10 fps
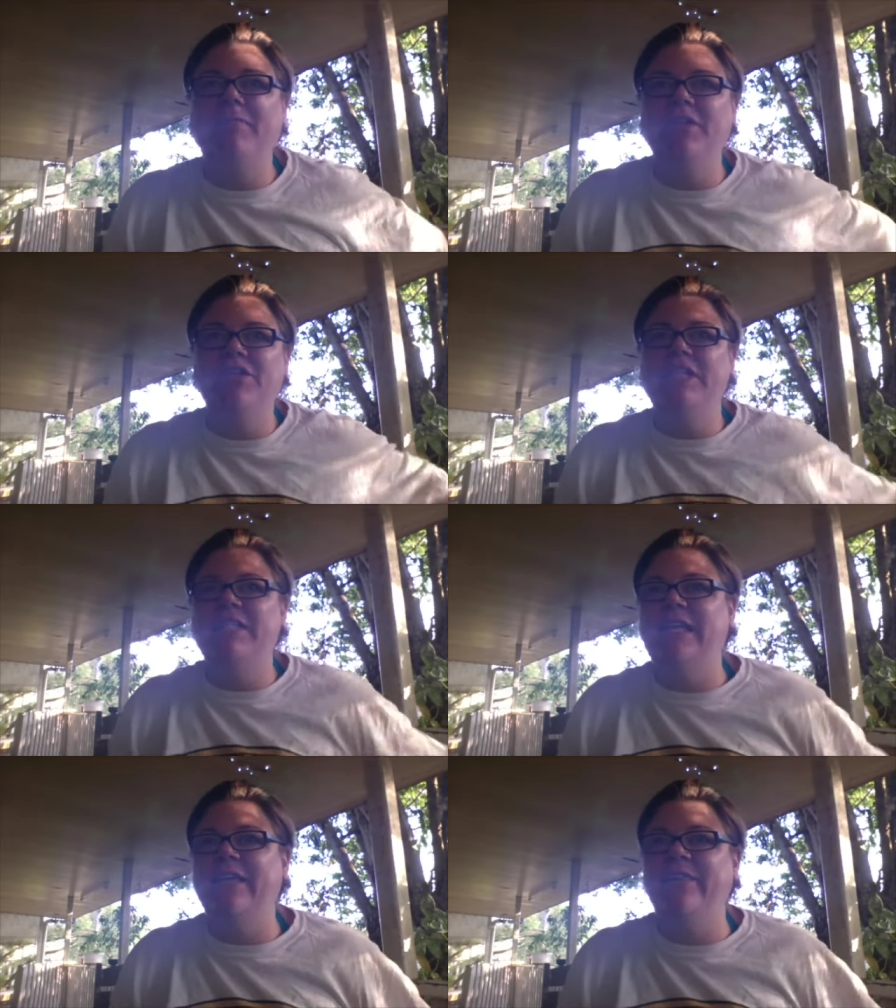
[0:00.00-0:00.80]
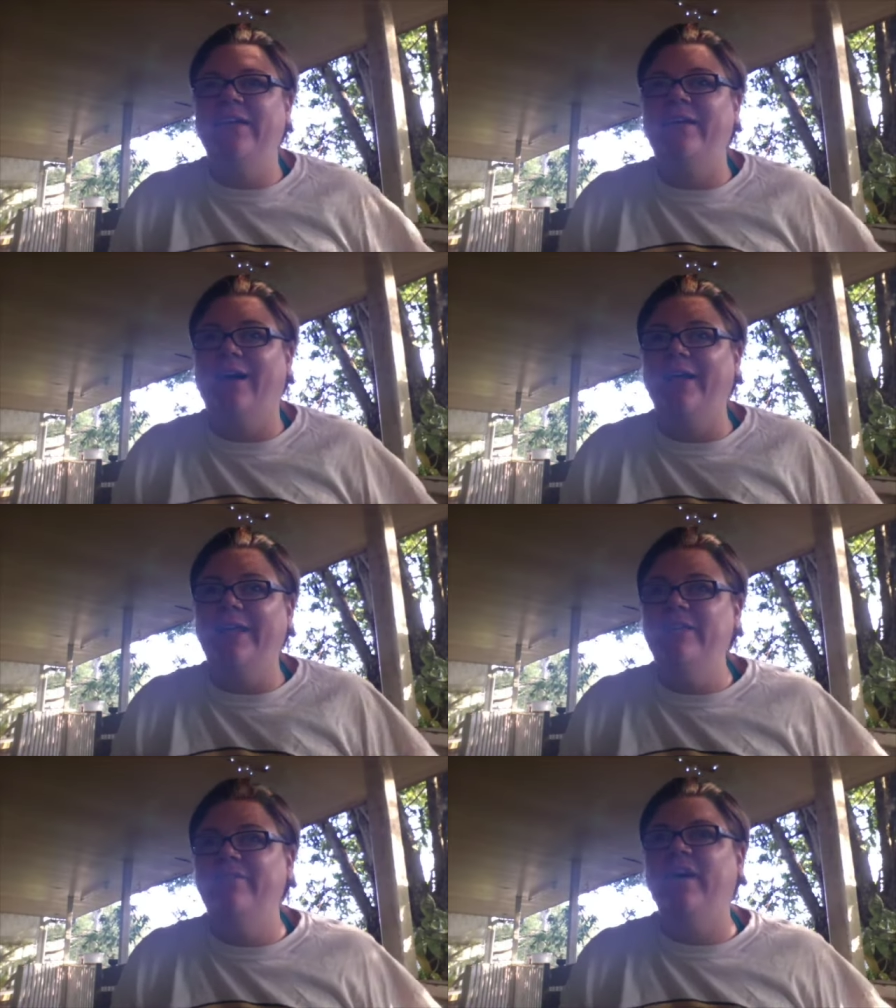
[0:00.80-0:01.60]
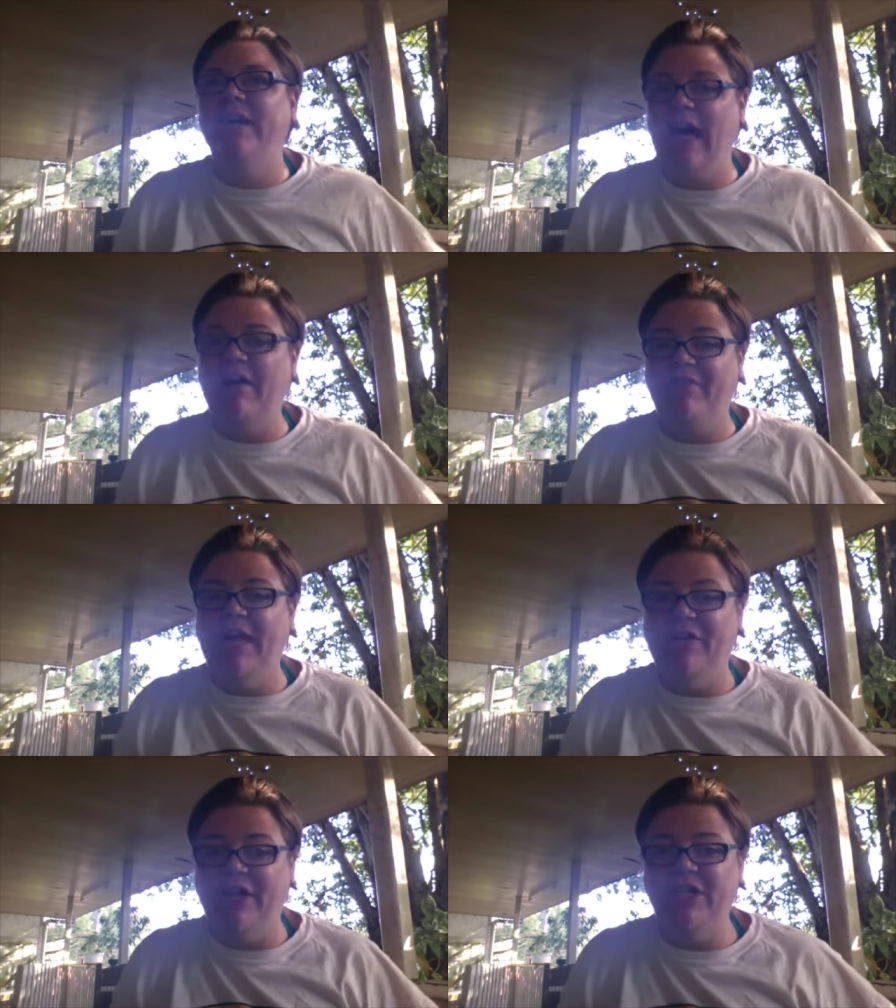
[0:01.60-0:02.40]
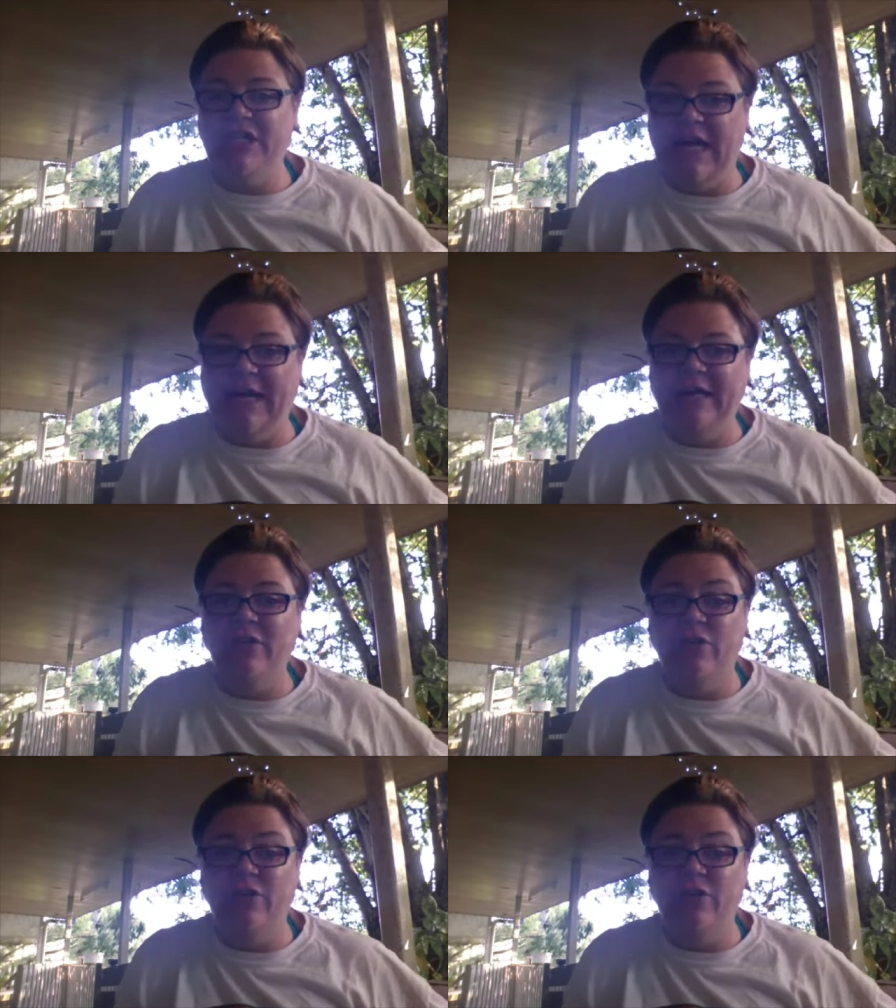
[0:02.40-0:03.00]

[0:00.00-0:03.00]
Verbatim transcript: she said that I need to find half an hour each day to